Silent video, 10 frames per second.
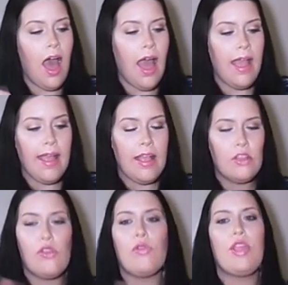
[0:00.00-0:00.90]

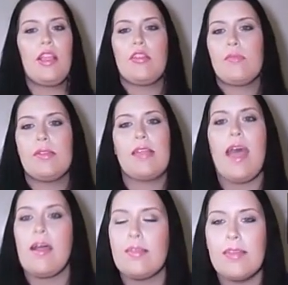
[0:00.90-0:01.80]
i don't think this was
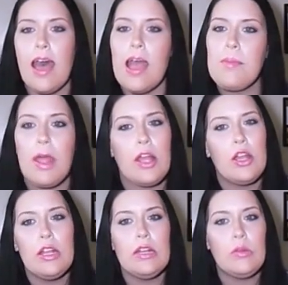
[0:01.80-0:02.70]
outside but i
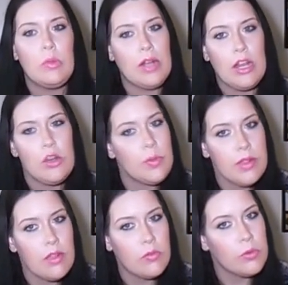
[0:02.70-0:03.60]
couldn't
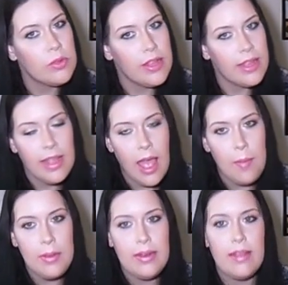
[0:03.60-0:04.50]
100% rule that it
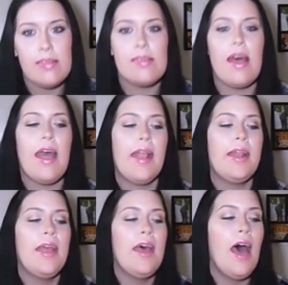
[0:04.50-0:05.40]
happened
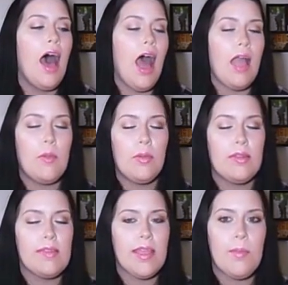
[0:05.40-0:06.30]
outside i
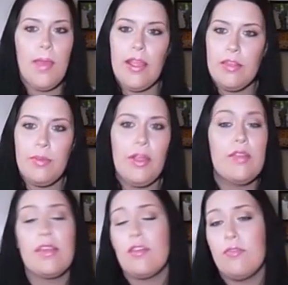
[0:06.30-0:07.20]
want to say in my
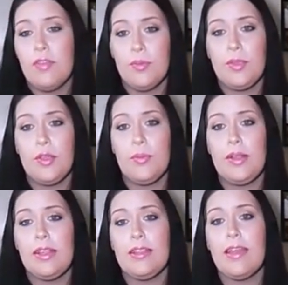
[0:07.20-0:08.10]
experience i've filmed here
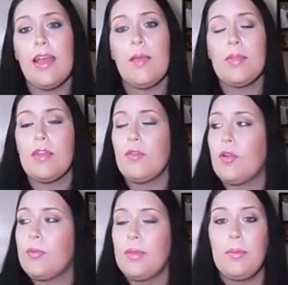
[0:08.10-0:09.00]
many times i've
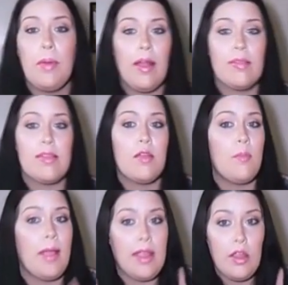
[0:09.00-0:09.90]
heard people outside
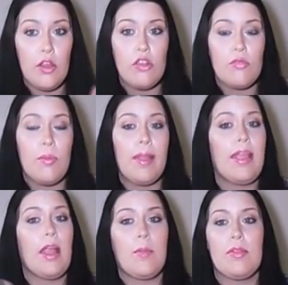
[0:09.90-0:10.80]
with my ears my
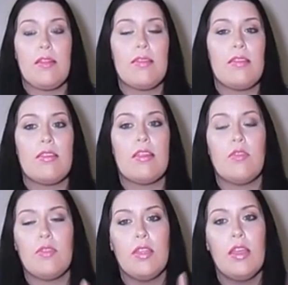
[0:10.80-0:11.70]
camera's not
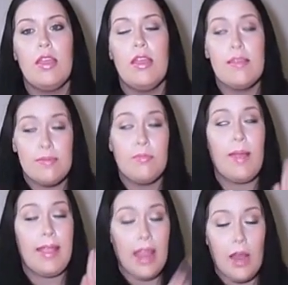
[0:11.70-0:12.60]
sensitive
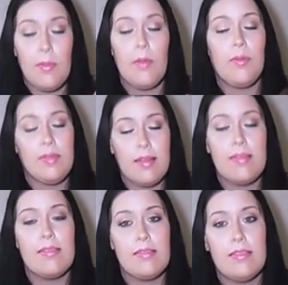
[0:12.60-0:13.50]
my camera was
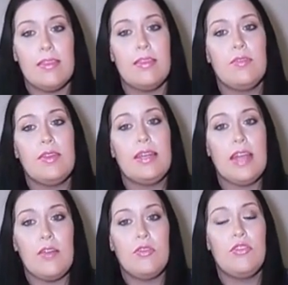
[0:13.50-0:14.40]
not sensitive
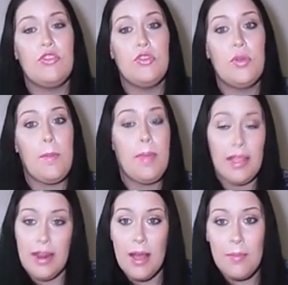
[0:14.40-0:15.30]
enough to
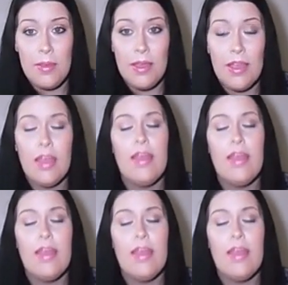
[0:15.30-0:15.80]
pick it up